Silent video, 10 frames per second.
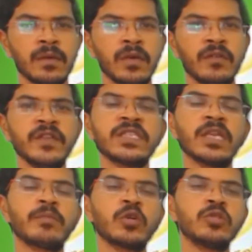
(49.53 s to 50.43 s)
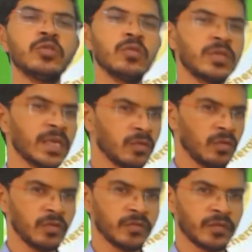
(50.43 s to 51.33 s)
which can produce their own